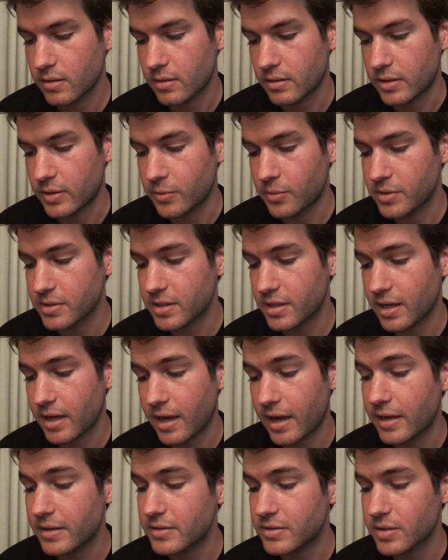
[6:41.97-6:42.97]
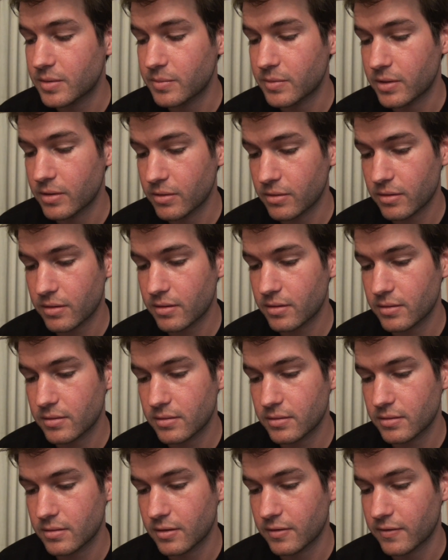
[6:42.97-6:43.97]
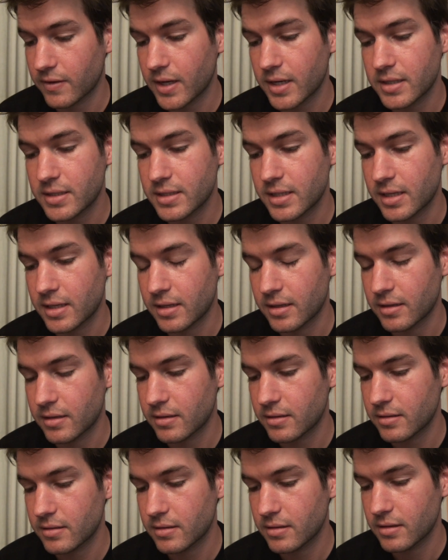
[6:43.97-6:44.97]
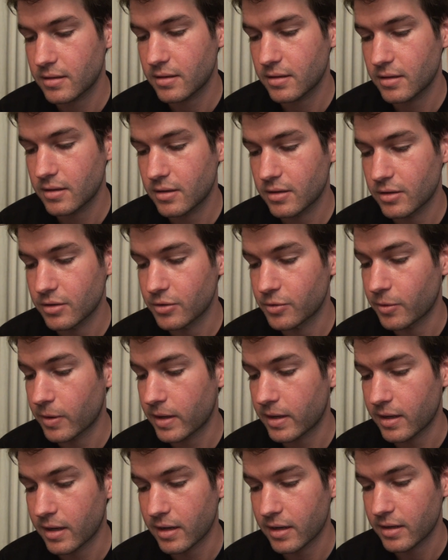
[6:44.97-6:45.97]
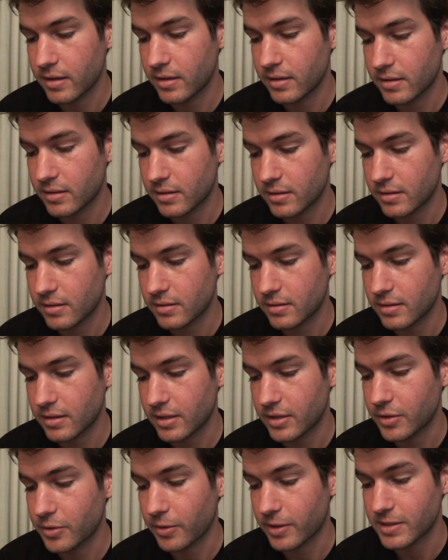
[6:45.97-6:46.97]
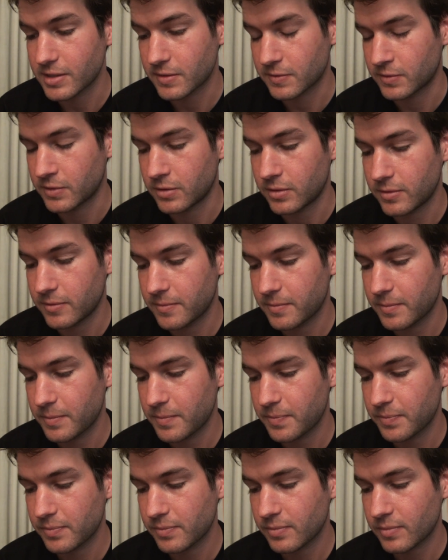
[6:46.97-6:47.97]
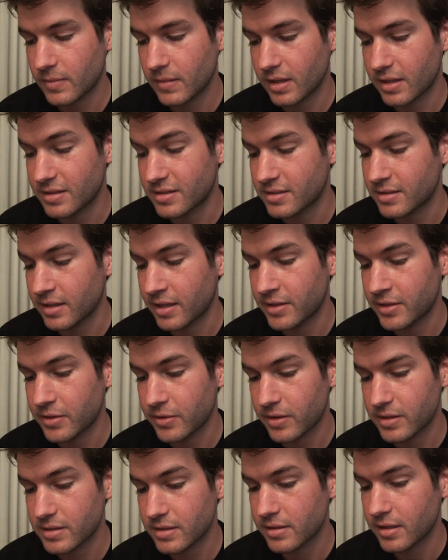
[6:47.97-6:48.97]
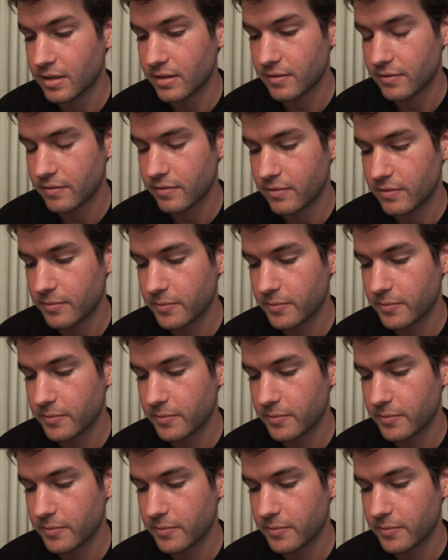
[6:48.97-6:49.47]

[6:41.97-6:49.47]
He was a handsome youth of 18, gray-eyed and graceful, and slender as a knife.